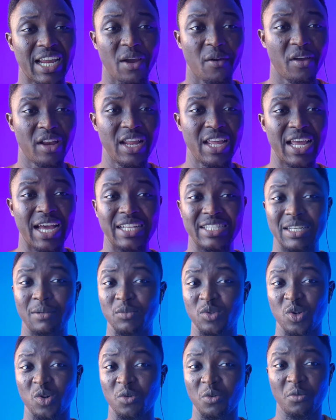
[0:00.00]
currently at
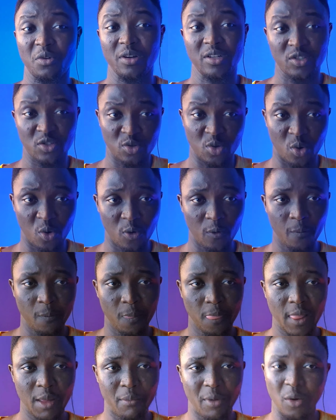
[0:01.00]
Samsung store,
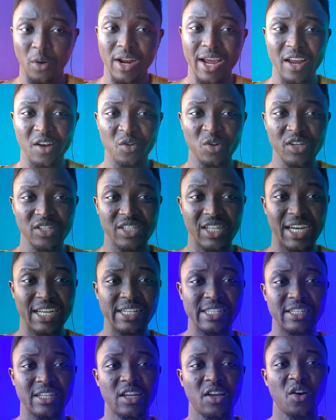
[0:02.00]
but what I know is that